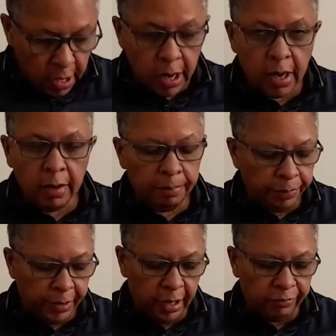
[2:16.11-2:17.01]

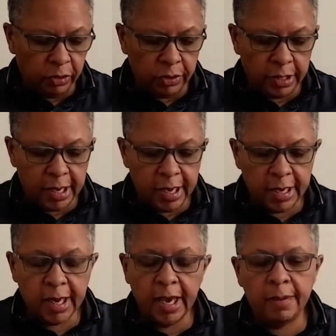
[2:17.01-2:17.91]
I've got a
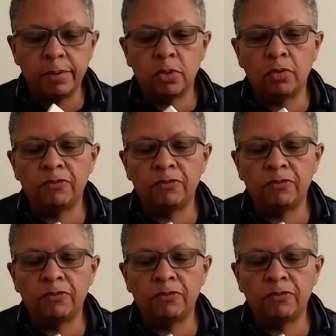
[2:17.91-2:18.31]
cable